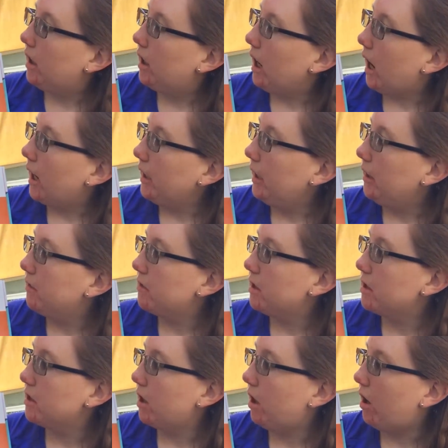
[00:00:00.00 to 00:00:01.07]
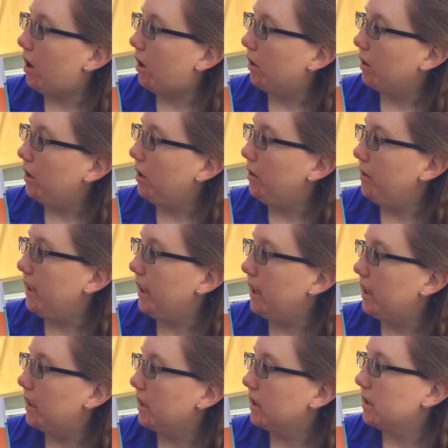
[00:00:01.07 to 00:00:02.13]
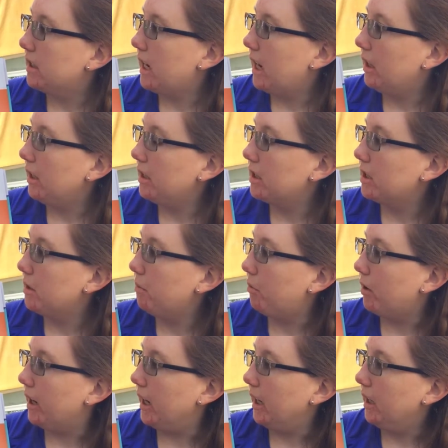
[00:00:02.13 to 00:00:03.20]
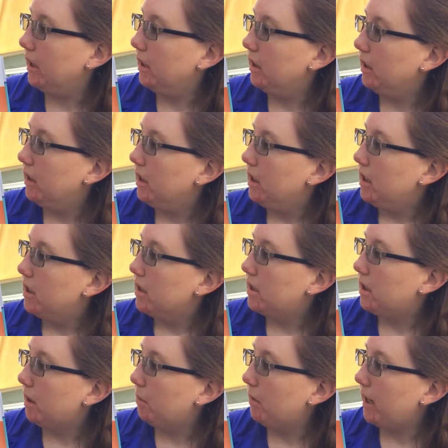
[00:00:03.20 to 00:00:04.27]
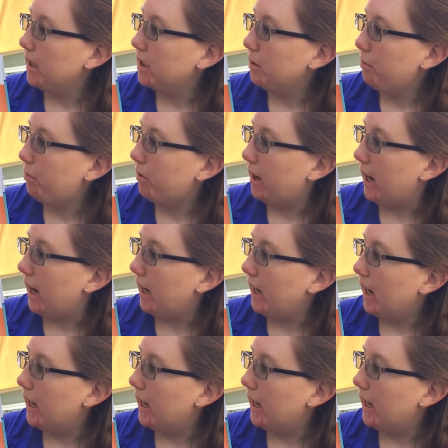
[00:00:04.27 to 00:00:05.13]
God gives us all unique talents to bring. Some like to pray